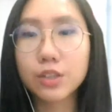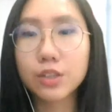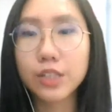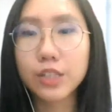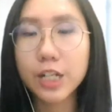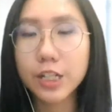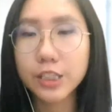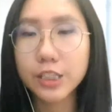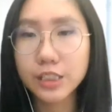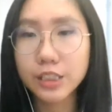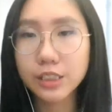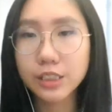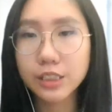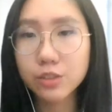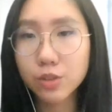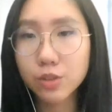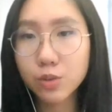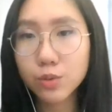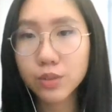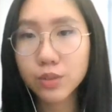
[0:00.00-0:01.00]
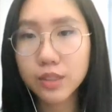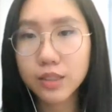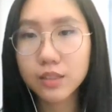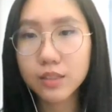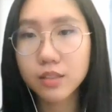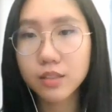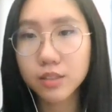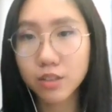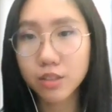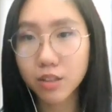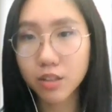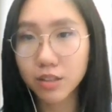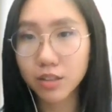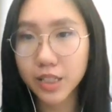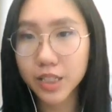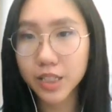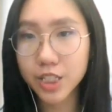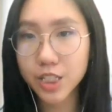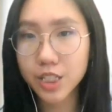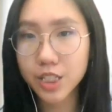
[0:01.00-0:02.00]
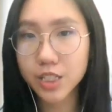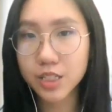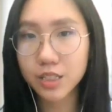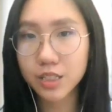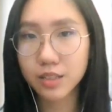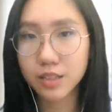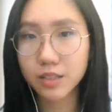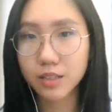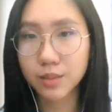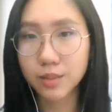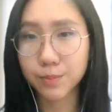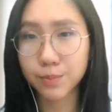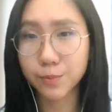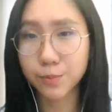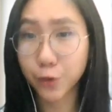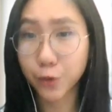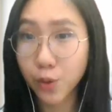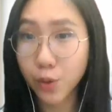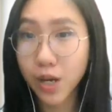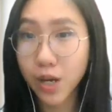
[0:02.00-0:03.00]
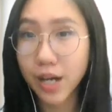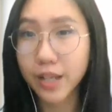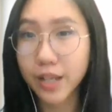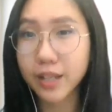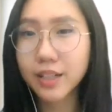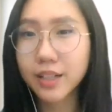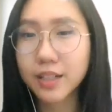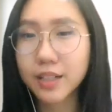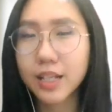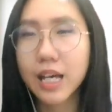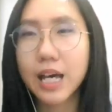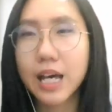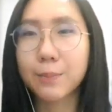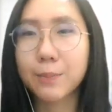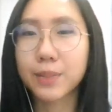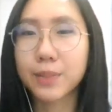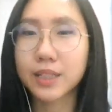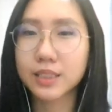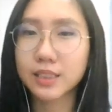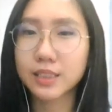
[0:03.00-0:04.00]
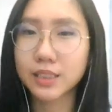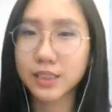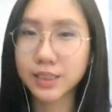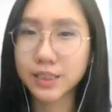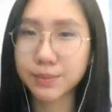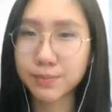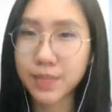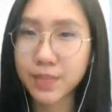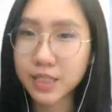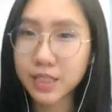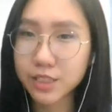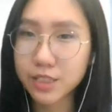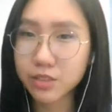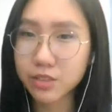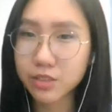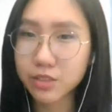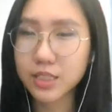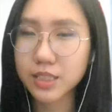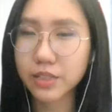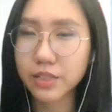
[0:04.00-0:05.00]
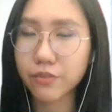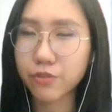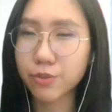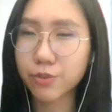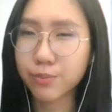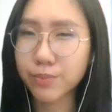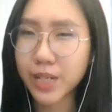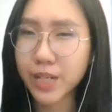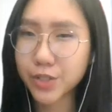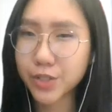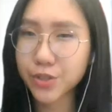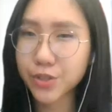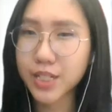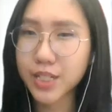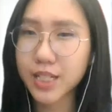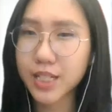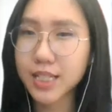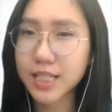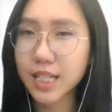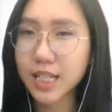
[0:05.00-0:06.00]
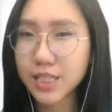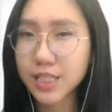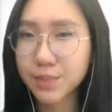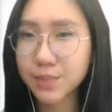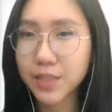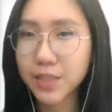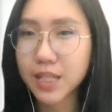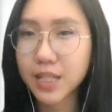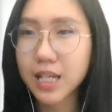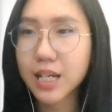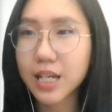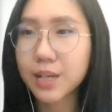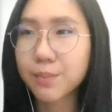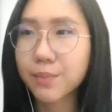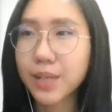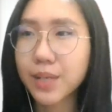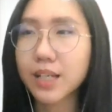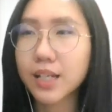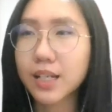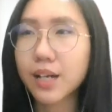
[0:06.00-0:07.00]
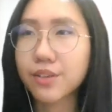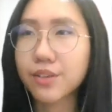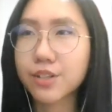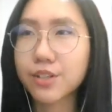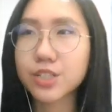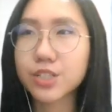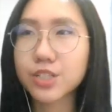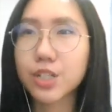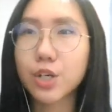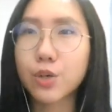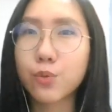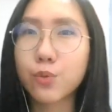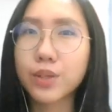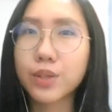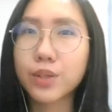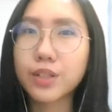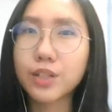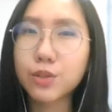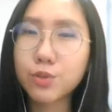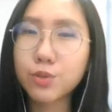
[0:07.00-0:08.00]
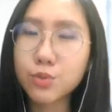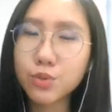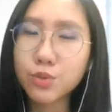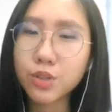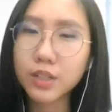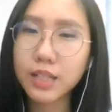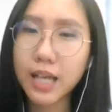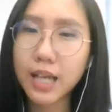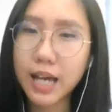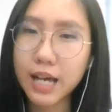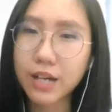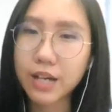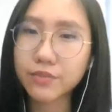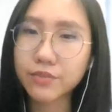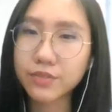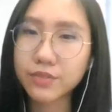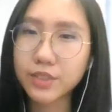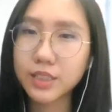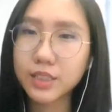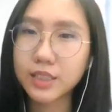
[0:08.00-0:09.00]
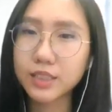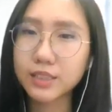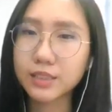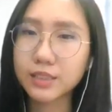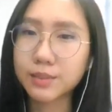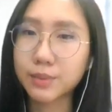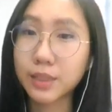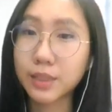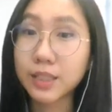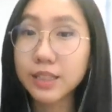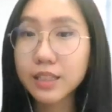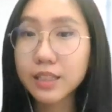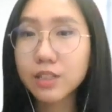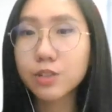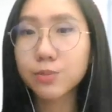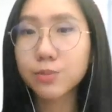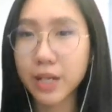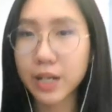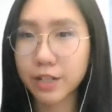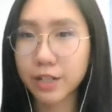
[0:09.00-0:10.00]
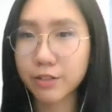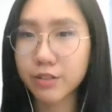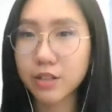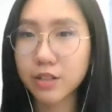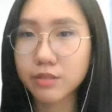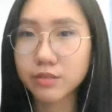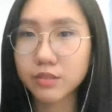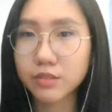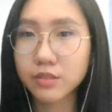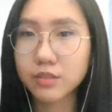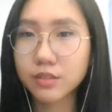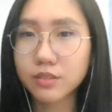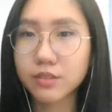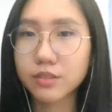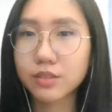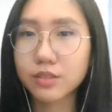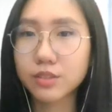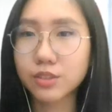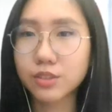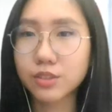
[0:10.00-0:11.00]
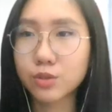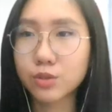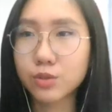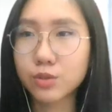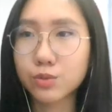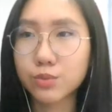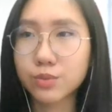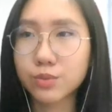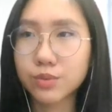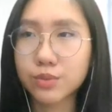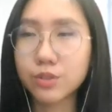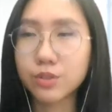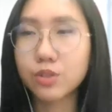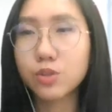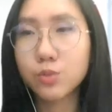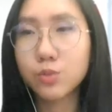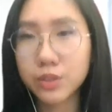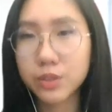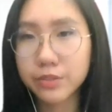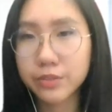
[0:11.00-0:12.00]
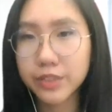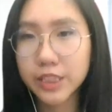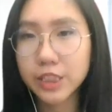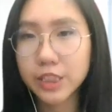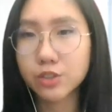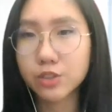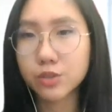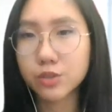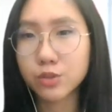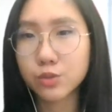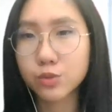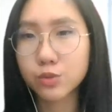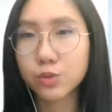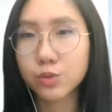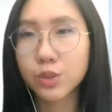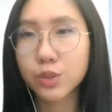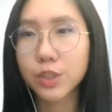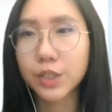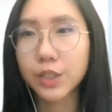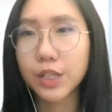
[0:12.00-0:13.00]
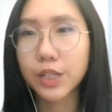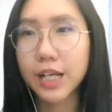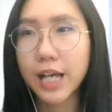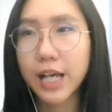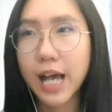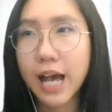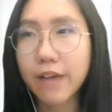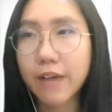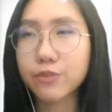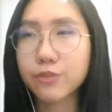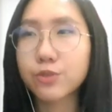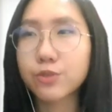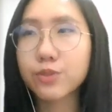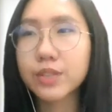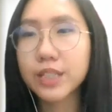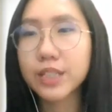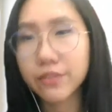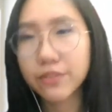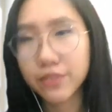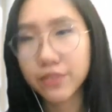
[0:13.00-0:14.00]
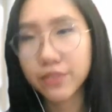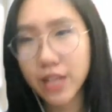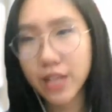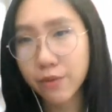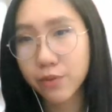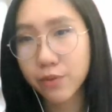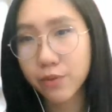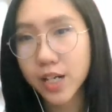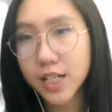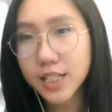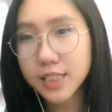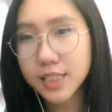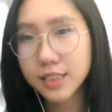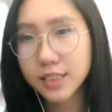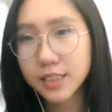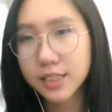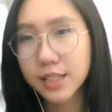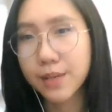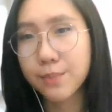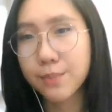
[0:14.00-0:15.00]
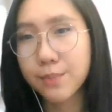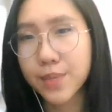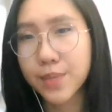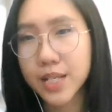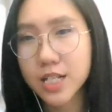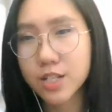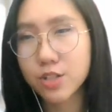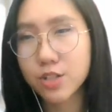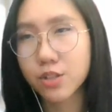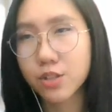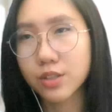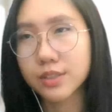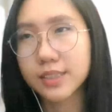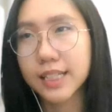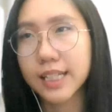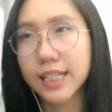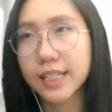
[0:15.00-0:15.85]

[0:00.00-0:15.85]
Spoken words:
there is no legal knowledge required, because many students are from matrix, SPM and others where they do not have a legal background. So no worries, you have to give advice based on